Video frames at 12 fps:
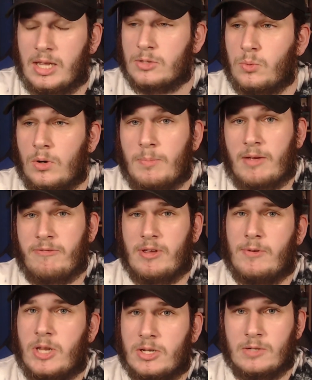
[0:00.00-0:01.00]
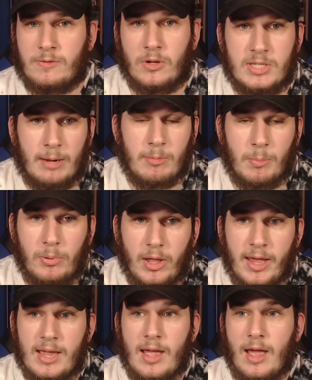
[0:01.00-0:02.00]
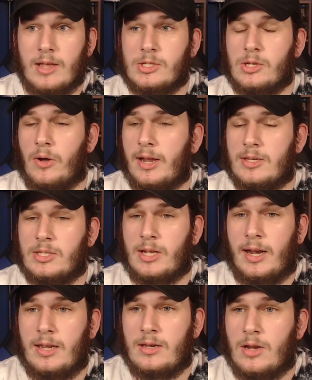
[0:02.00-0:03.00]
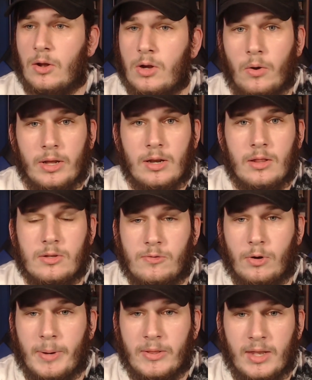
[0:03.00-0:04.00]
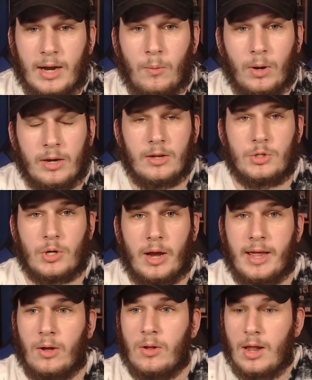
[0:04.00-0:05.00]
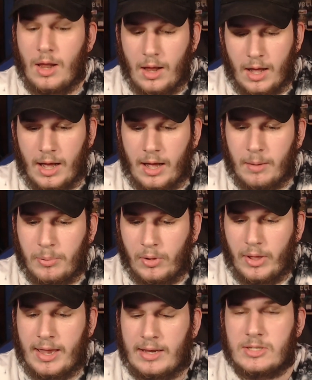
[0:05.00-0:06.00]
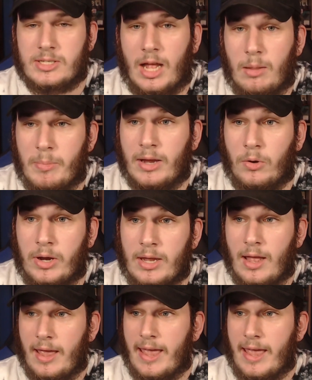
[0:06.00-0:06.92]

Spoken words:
It's one of my favorite decks of all time to play, so I decided, going into this format that I wanted to try out playing Salamangreat.